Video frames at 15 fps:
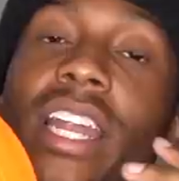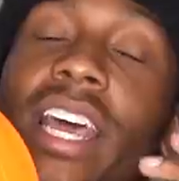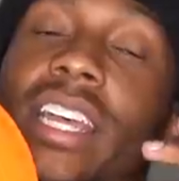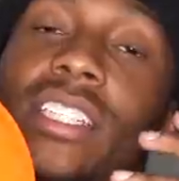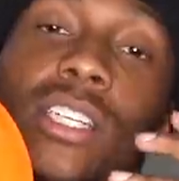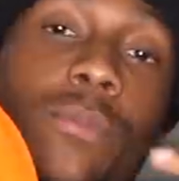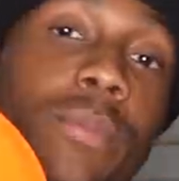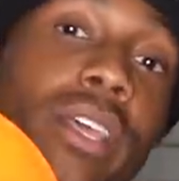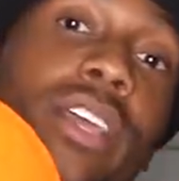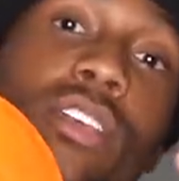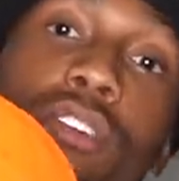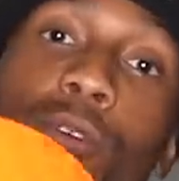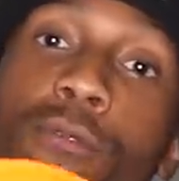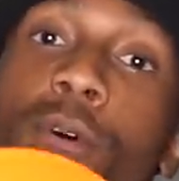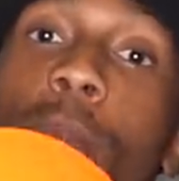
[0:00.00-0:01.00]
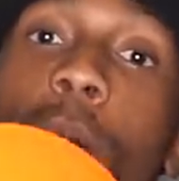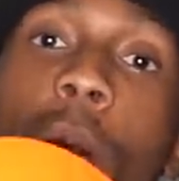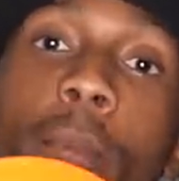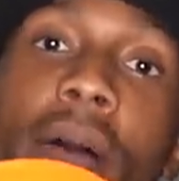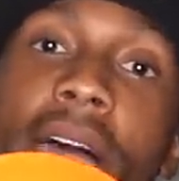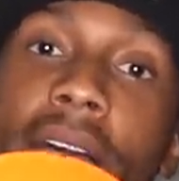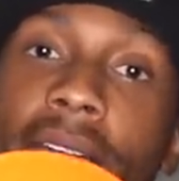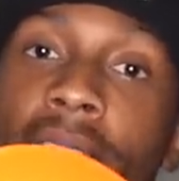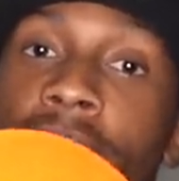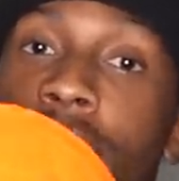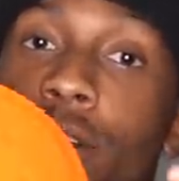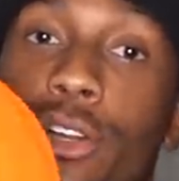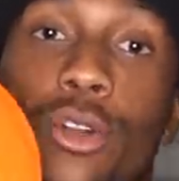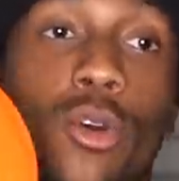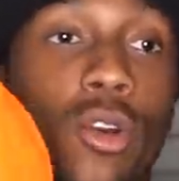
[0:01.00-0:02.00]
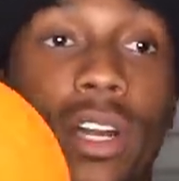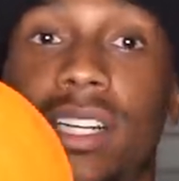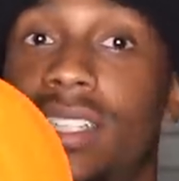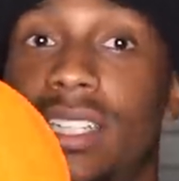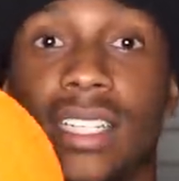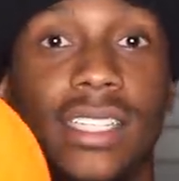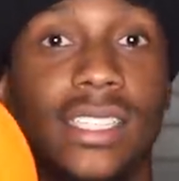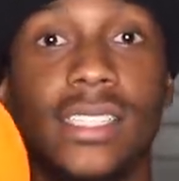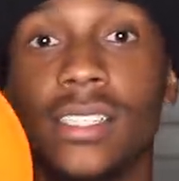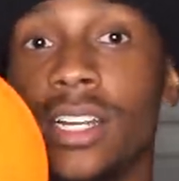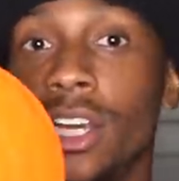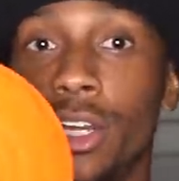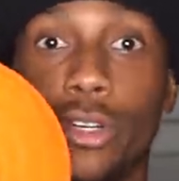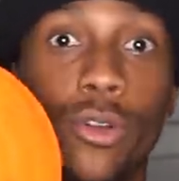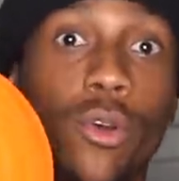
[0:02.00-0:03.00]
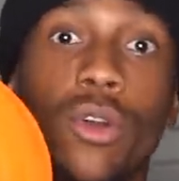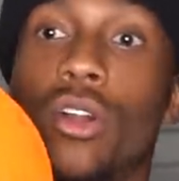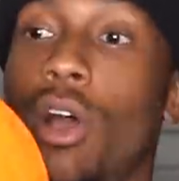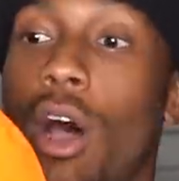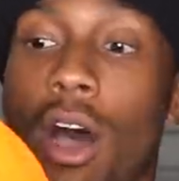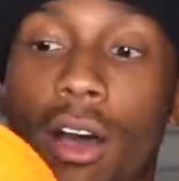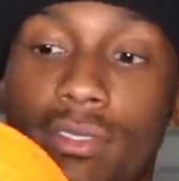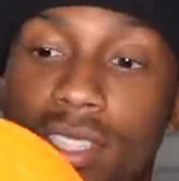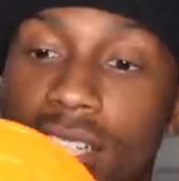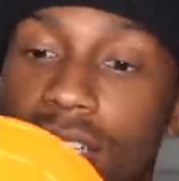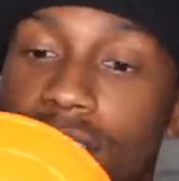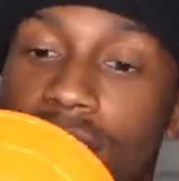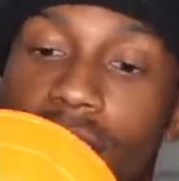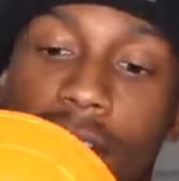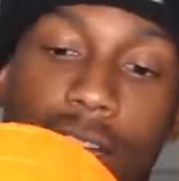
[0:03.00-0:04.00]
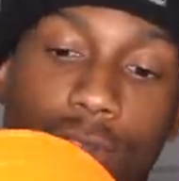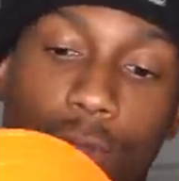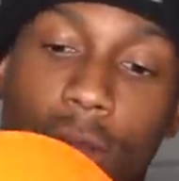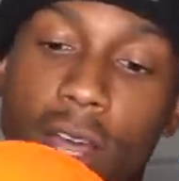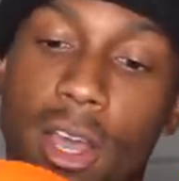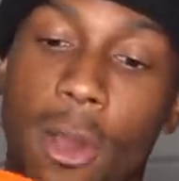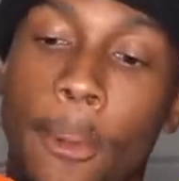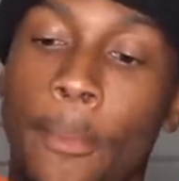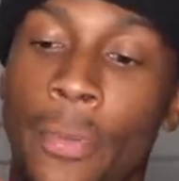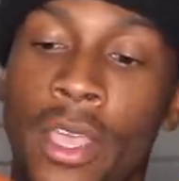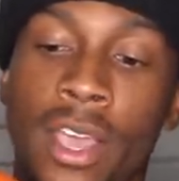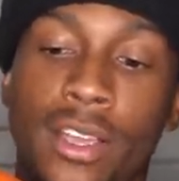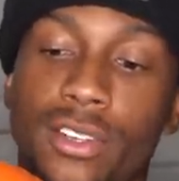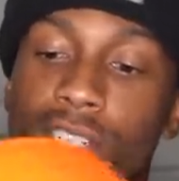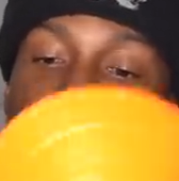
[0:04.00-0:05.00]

that should be in your football bag during the season, during the off season as well. You